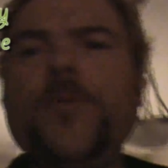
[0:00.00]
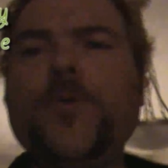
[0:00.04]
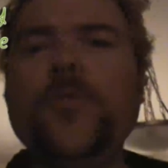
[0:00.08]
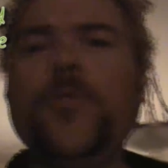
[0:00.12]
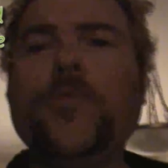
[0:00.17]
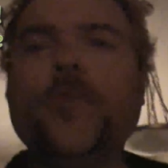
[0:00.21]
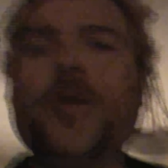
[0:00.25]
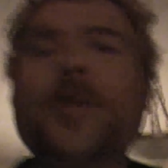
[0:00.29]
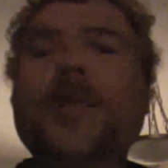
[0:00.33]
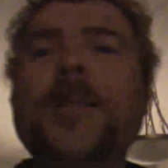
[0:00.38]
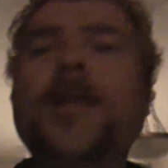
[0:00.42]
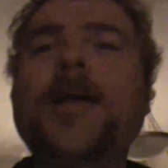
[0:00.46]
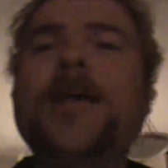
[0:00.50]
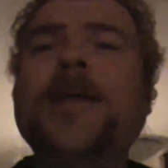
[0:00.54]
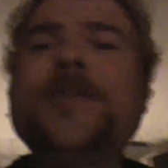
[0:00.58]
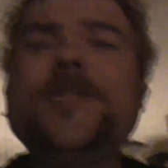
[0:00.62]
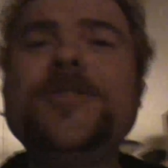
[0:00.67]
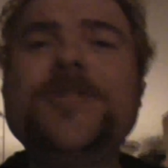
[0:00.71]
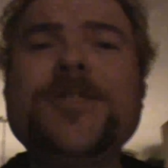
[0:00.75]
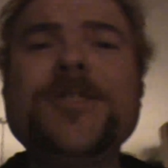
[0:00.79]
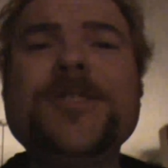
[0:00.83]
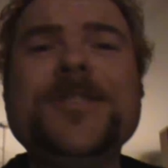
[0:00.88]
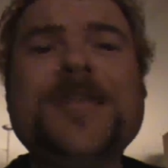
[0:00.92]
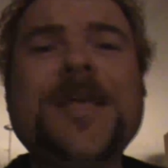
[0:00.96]
you
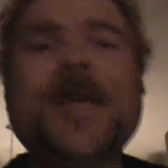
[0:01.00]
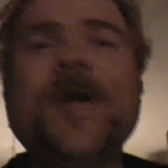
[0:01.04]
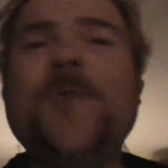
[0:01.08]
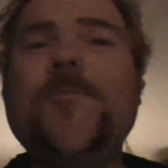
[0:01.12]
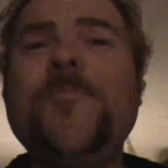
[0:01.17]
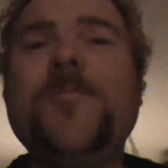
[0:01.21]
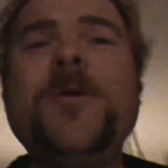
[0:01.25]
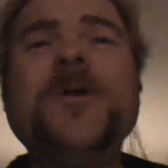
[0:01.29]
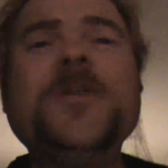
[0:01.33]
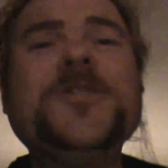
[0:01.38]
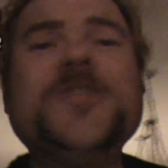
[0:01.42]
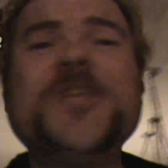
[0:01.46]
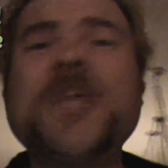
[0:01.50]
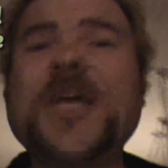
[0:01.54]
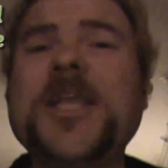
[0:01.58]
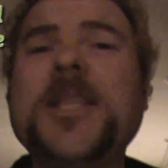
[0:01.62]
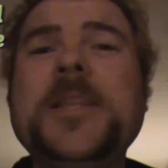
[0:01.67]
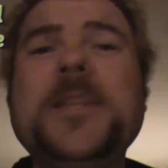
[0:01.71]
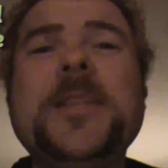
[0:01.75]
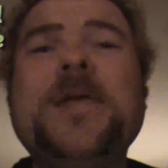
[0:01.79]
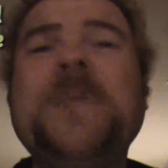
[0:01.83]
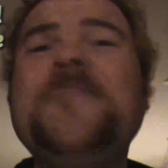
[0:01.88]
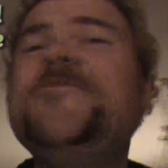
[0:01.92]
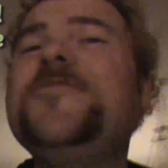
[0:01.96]
realize just how much I
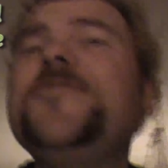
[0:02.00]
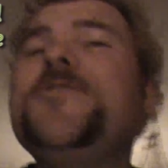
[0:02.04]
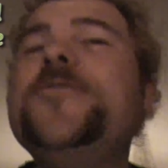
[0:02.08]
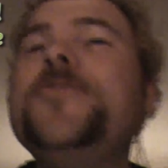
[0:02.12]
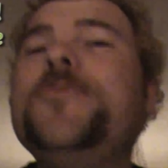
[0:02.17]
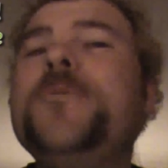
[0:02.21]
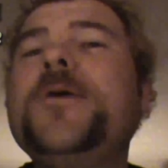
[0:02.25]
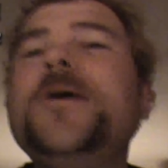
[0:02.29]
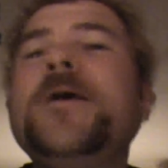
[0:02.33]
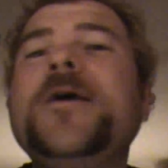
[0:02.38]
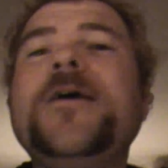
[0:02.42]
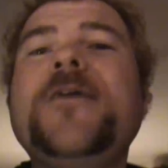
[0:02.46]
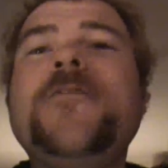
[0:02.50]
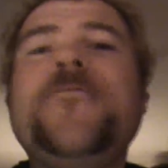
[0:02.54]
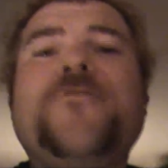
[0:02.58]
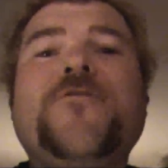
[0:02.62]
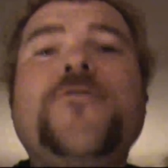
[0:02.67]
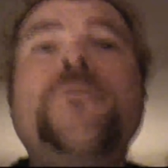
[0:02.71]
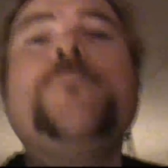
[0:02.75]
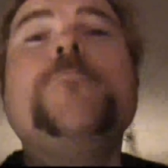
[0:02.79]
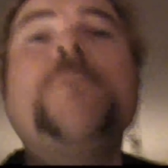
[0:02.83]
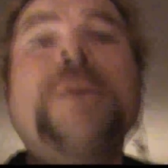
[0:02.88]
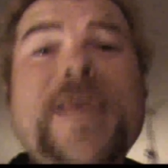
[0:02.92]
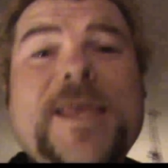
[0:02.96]
love you
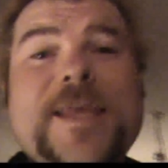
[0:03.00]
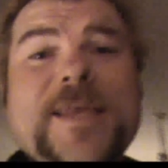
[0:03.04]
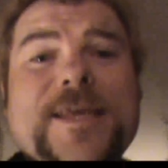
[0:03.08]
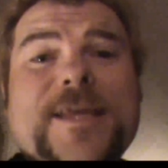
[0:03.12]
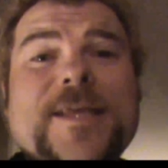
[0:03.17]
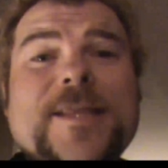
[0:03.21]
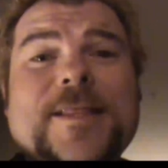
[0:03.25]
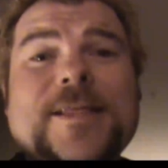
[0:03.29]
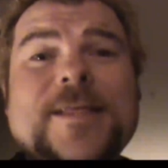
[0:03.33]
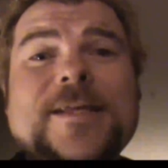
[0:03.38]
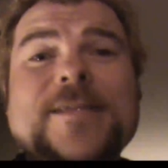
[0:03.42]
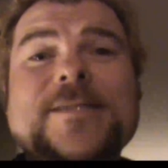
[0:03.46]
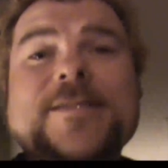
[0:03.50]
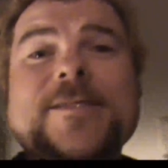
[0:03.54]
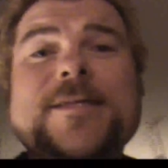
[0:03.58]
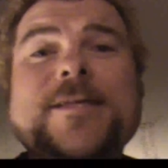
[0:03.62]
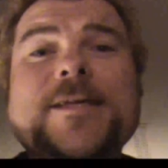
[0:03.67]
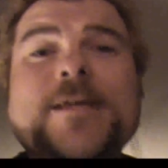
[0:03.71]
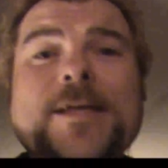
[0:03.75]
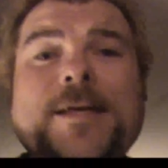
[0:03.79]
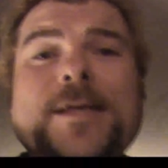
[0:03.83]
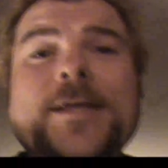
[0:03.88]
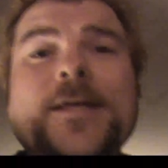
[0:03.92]
for making this